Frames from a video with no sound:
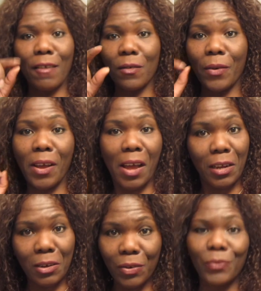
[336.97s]
Everywhere
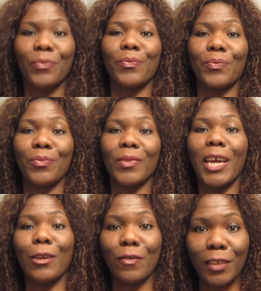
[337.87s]
I go,
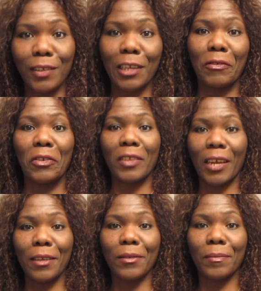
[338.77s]
I look for the safety
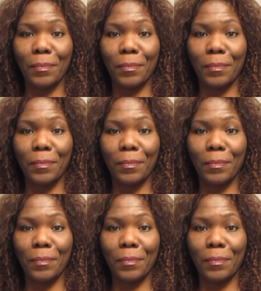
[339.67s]
signs.